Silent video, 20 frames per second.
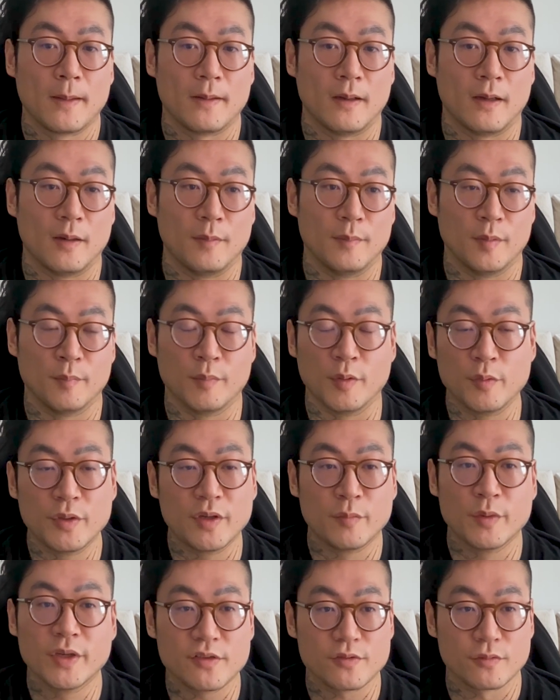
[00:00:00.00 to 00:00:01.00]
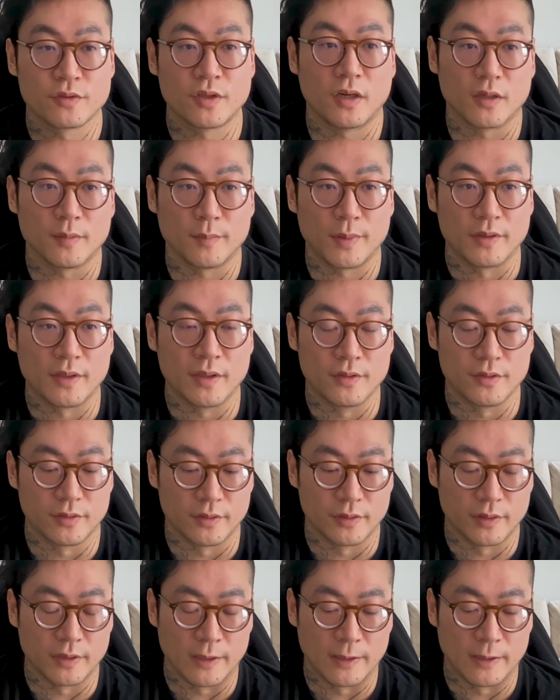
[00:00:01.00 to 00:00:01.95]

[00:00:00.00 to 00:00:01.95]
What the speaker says: But we can also talk about other